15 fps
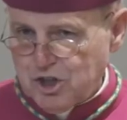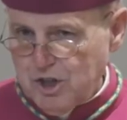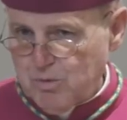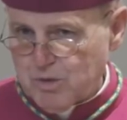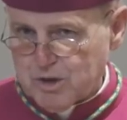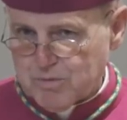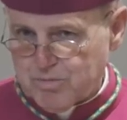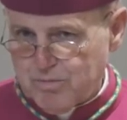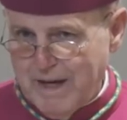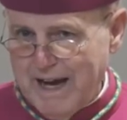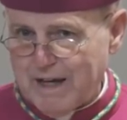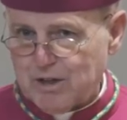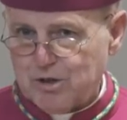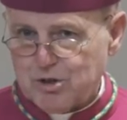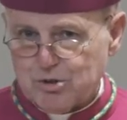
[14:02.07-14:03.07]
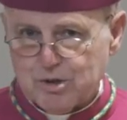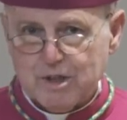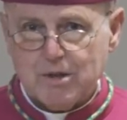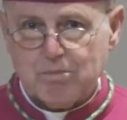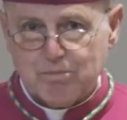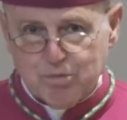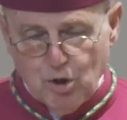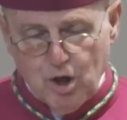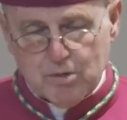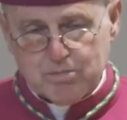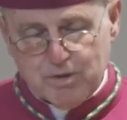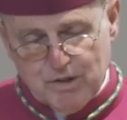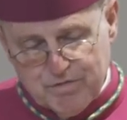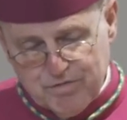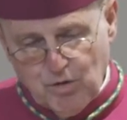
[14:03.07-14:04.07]
She was actually
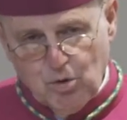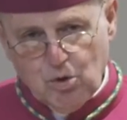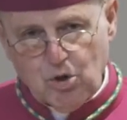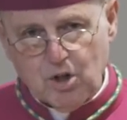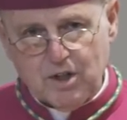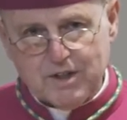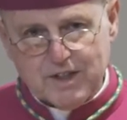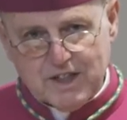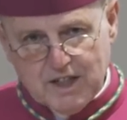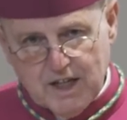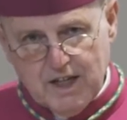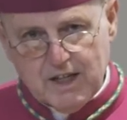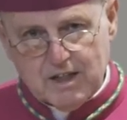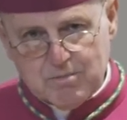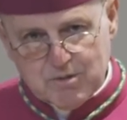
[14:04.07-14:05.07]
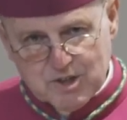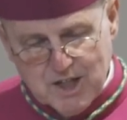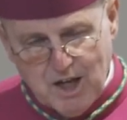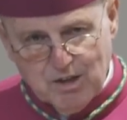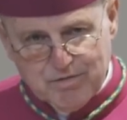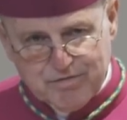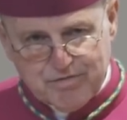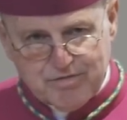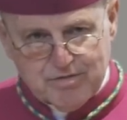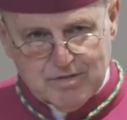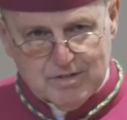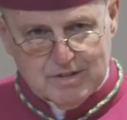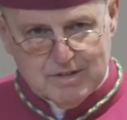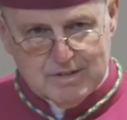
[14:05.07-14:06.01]
brought before the king himself.